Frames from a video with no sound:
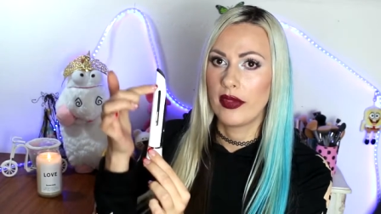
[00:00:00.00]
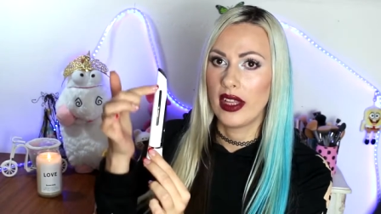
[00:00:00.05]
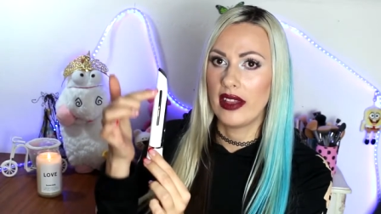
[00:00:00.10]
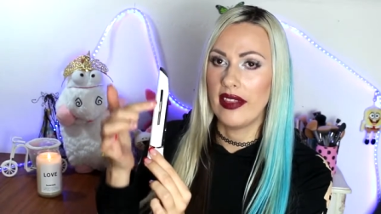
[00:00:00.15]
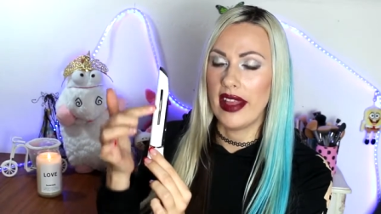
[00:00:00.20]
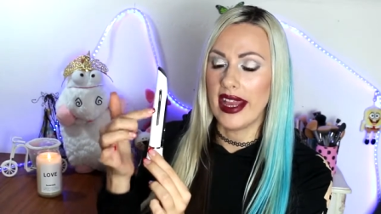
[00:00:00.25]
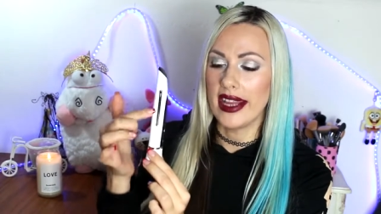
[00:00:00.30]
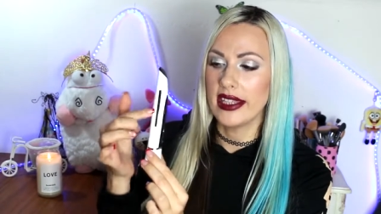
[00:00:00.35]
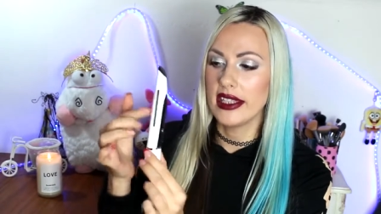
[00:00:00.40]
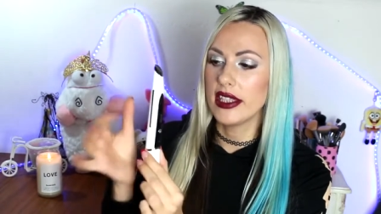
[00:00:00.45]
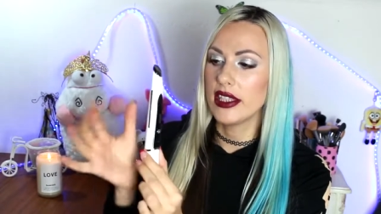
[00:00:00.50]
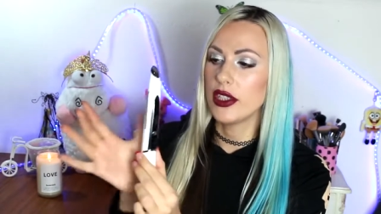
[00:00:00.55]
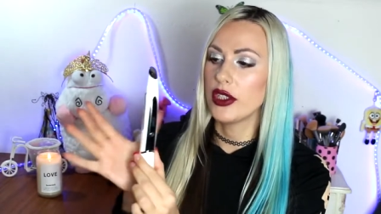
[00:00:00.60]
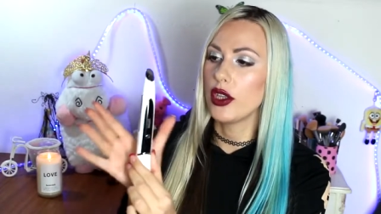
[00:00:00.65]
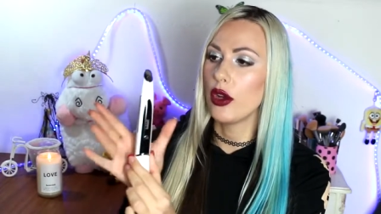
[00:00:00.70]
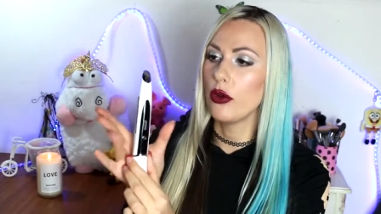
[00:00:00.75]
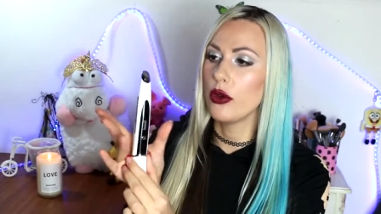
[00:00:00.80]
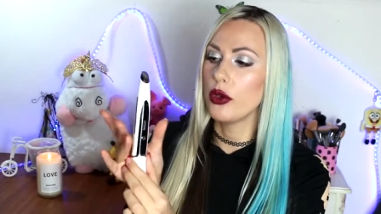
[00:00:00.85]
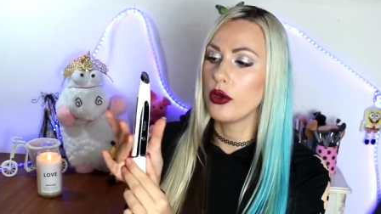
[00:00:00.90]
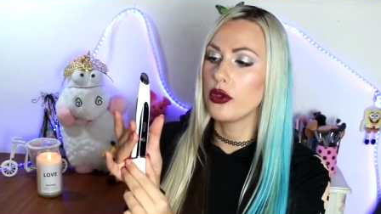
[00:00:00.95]
lines,
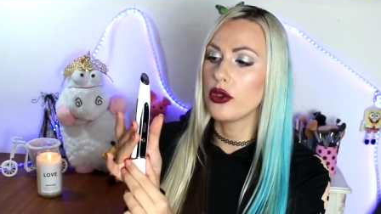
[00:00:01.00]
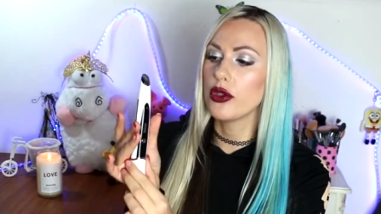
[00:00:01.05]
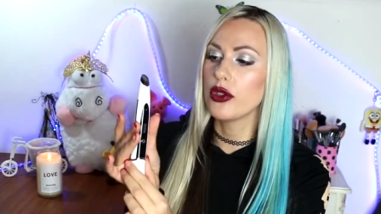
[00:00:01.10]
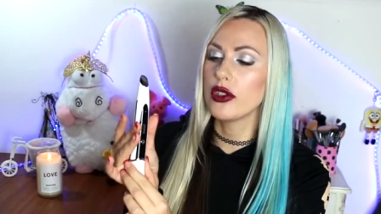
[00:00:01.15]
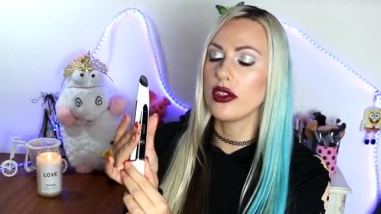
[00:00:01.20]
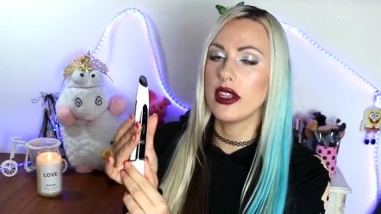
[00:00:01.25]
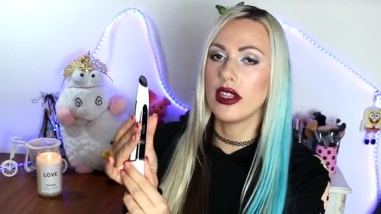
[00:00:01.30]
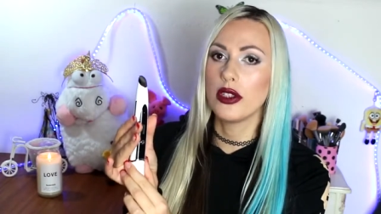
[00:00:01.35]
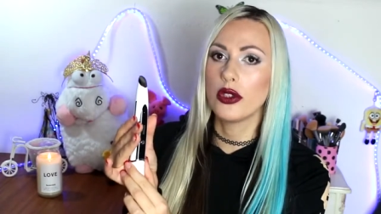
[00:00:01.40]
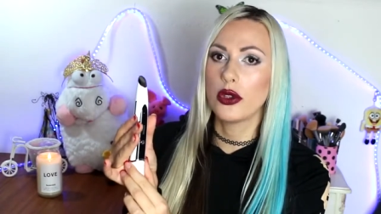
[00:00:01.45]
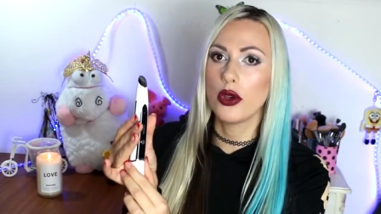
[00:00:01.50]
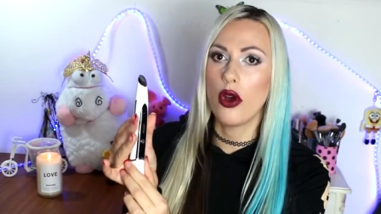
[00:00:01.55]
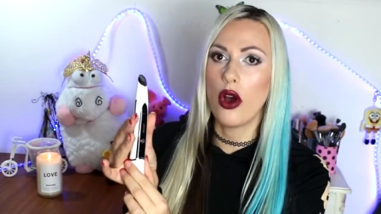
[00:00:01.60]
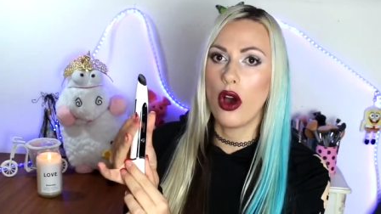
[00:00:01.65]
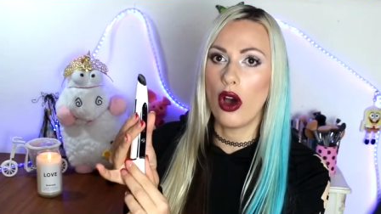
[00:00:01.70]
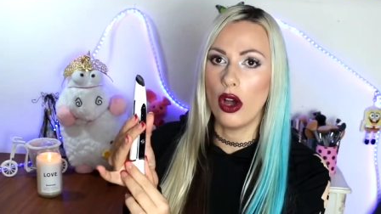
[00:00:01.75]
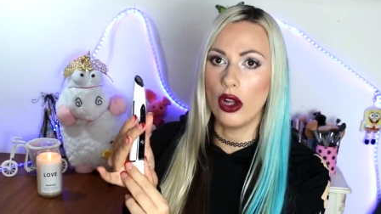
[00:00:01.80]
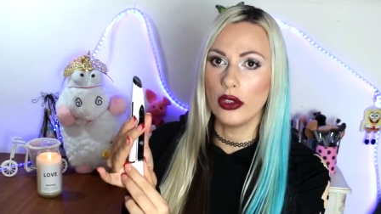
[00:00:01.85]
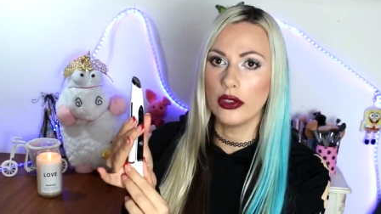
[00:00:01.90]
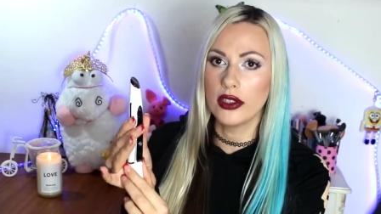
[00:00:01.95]
so you just need to
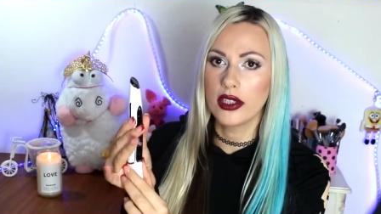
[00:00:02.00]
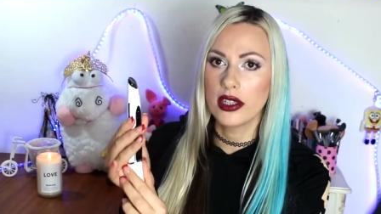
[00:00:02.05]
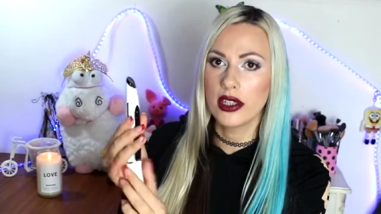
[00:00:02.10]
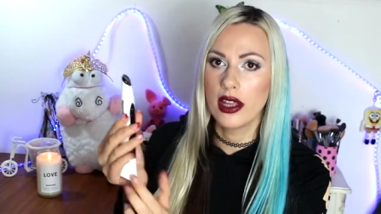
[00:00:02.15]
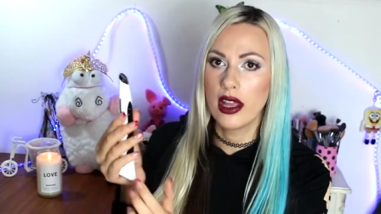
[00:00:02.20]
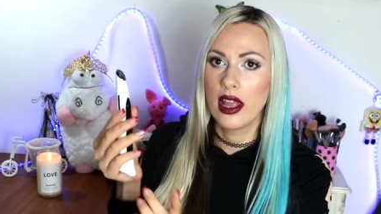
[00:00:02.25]
hold